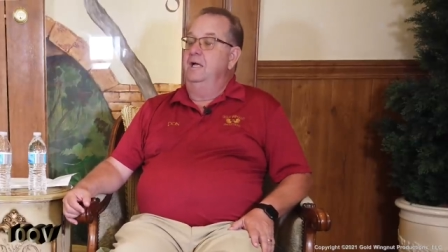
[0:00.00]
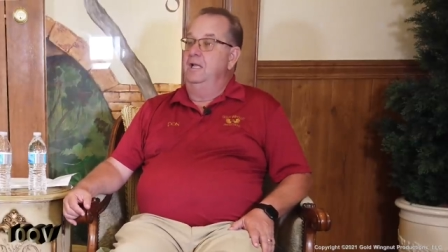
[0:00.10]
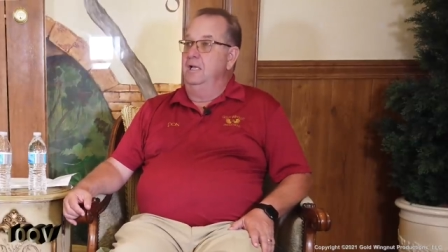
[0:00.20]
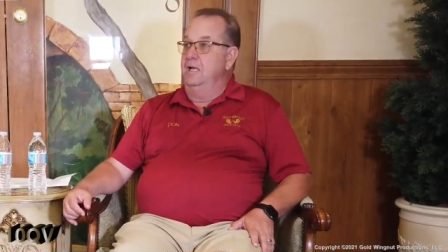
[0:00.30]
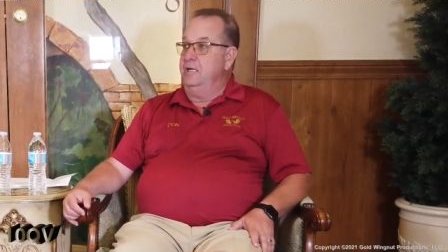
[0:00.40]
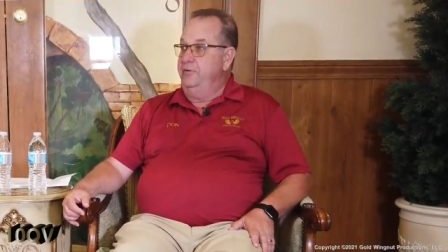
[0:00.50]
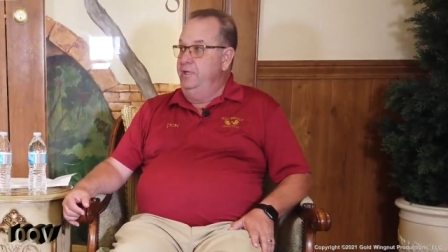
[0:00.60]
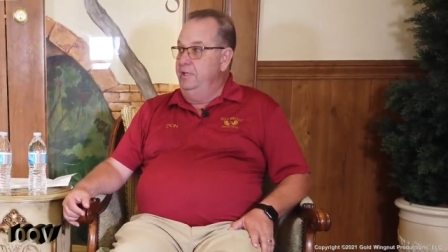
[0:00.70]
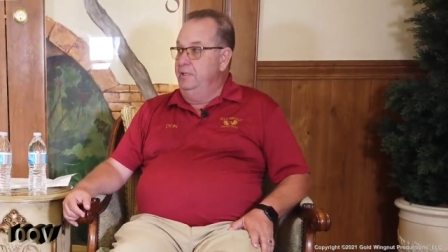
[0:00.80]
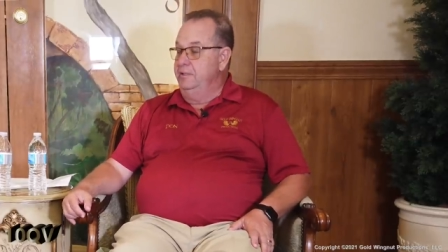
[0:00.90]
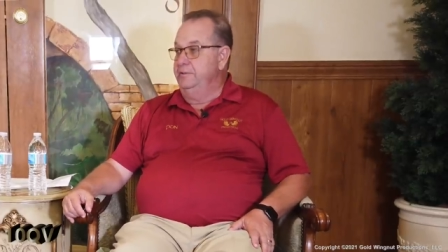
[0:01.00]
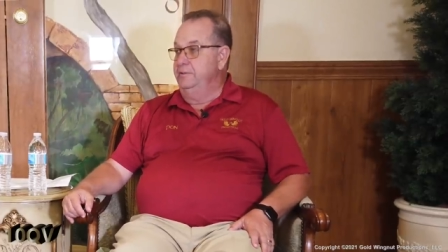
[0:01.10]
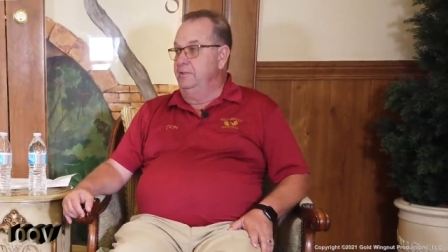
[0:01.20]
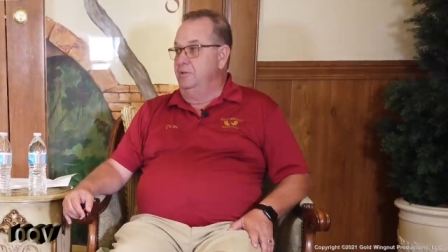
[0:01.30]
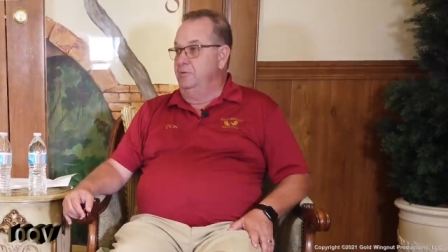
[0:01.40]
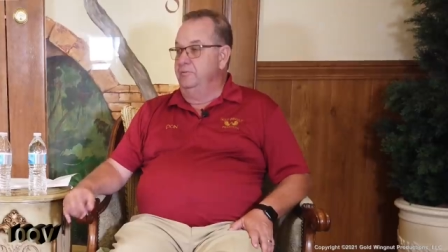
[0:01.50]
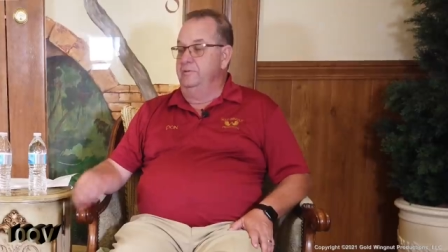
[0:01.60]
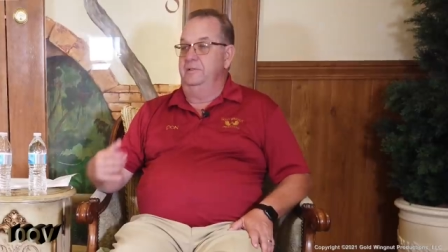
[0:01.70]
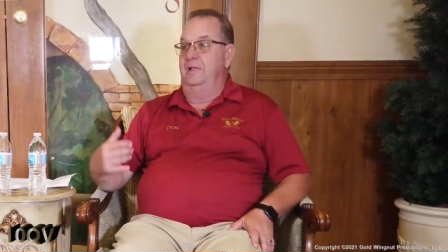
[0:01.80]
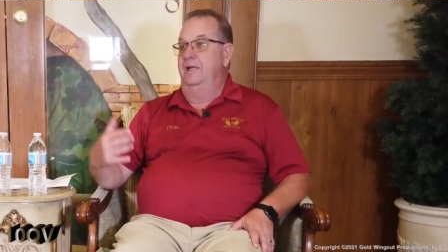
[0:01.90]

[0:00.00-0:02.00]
a lot of heat over the